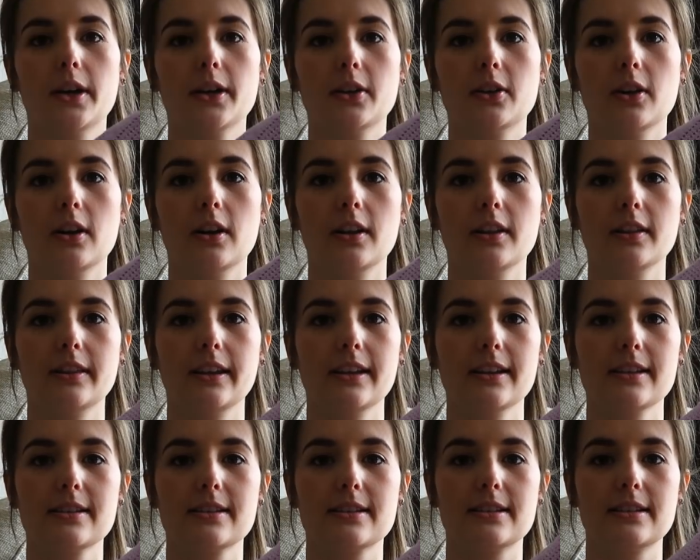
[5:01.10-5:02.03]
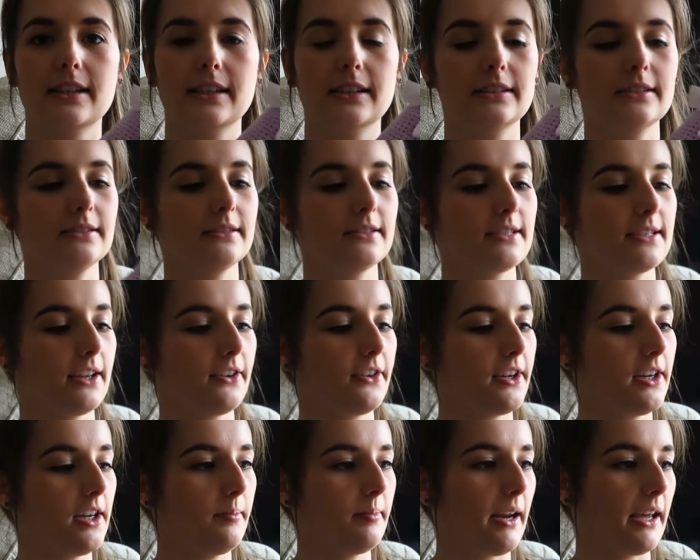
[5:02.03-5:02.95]
I got this little
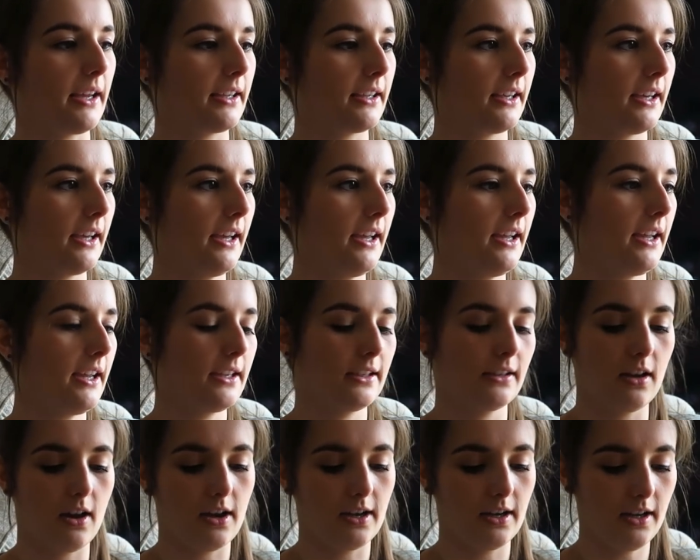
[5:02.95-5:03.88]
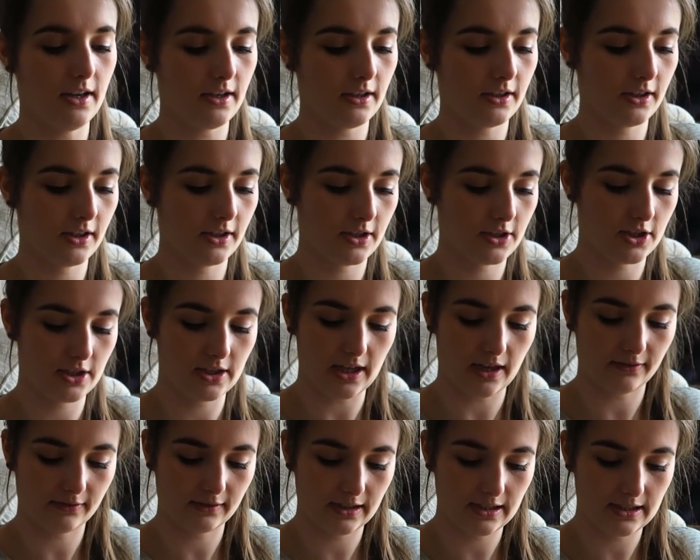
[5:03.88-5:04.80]
cellular blanket in lilac. She
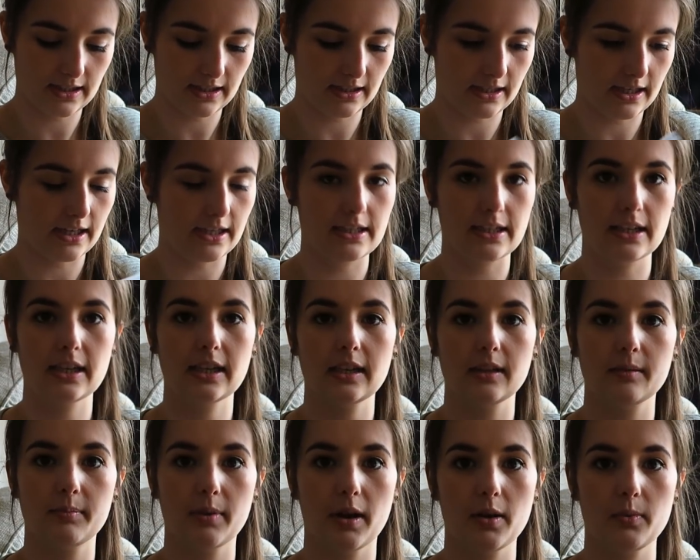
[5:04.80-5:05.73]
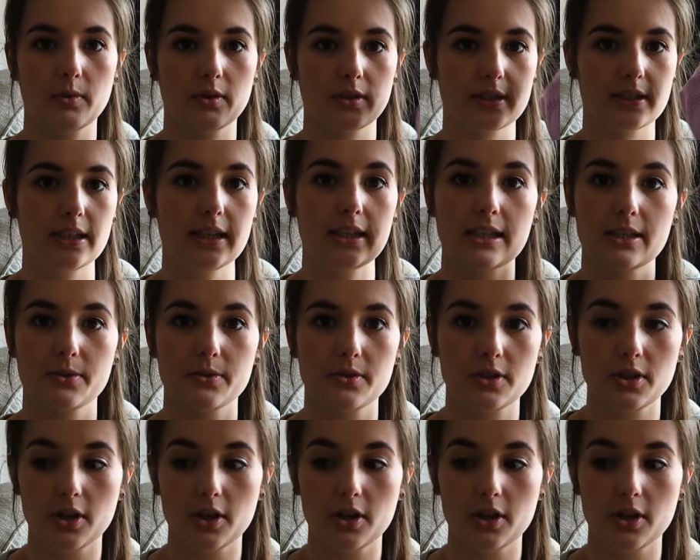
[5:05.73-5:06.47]
definitely didn't need it, but I wanted it. This was